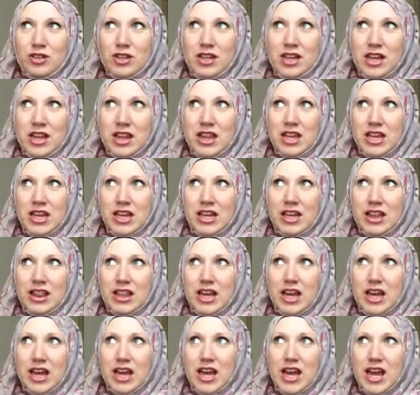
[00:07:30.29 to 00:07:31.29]
And I think
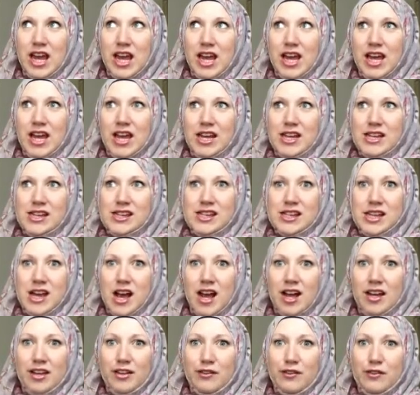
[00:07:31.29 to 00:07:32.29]
that it's
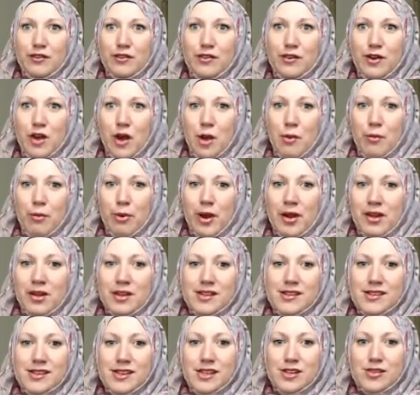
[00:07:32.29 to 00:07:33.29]
kind of,
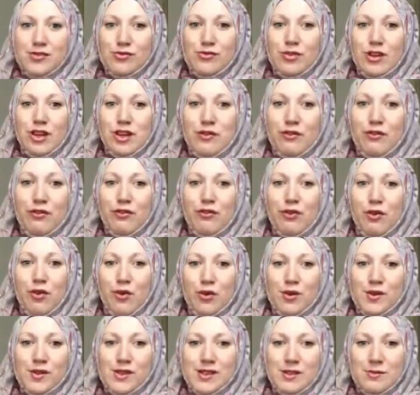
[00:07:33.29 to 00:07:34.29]
pregnancy has
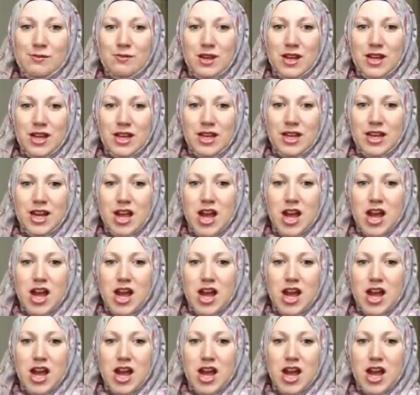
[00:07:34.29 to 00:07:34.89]
reinforced to me